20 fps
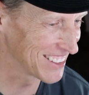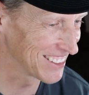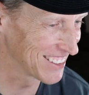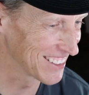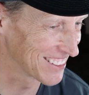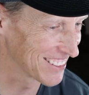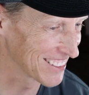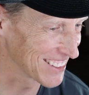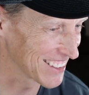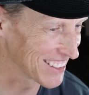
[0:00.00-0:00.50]

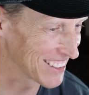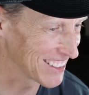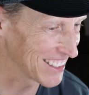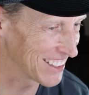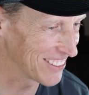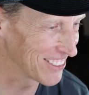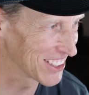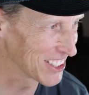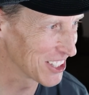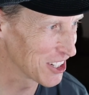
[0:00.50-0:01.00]
dealing with it,
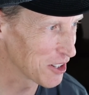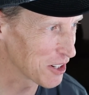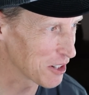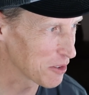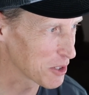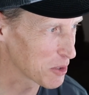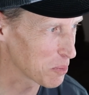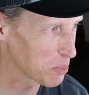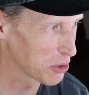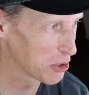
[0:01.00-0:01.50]
even though it
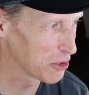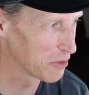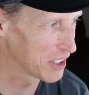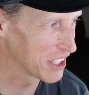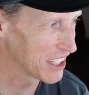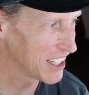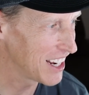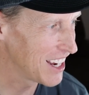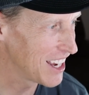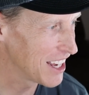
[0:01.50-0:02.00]
was
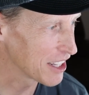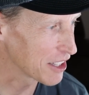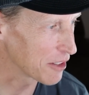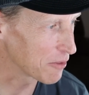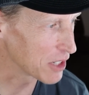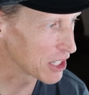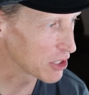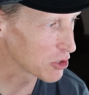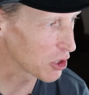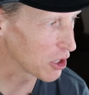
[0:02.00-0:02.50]
proven the
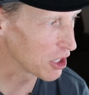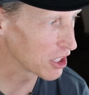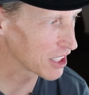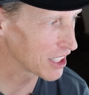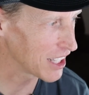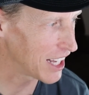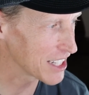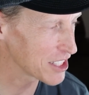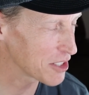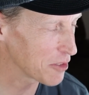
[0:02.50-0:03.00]
videos are
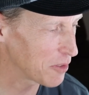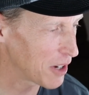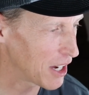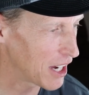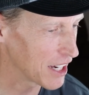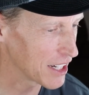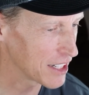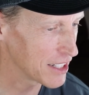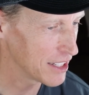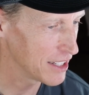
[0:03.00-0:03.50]

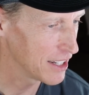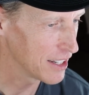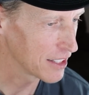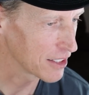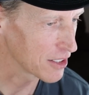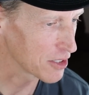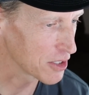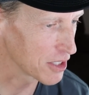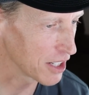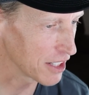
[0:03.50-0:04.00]
unclassified,
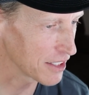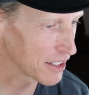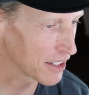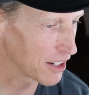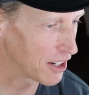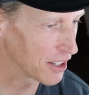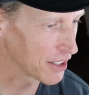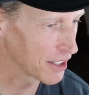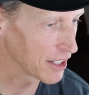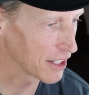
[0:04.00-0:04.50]
there's nothing
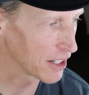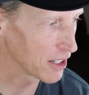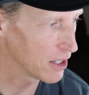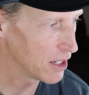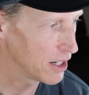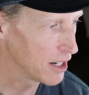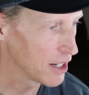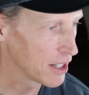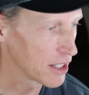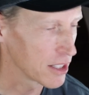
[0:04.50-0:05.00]
on
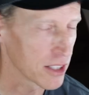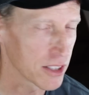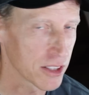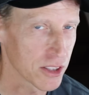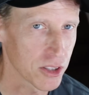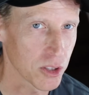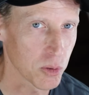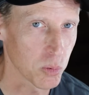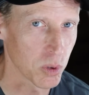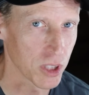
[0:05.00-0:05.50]
there.
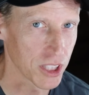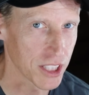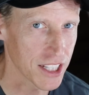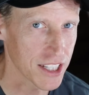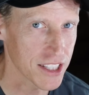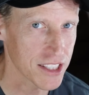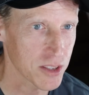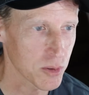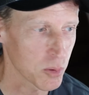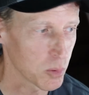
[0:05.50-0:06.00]
The
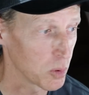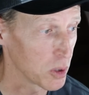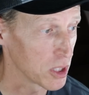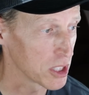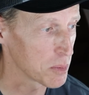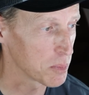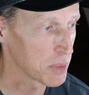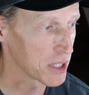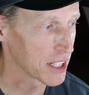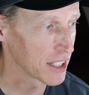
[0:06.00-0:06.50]
release
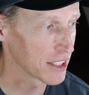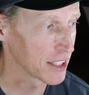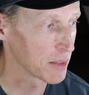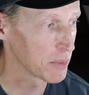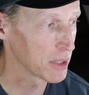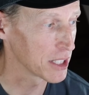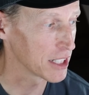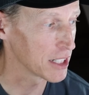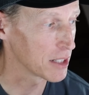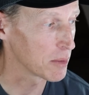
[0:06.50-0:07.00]
was being
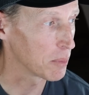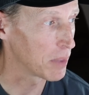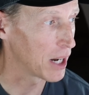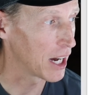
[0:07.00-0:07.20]
limited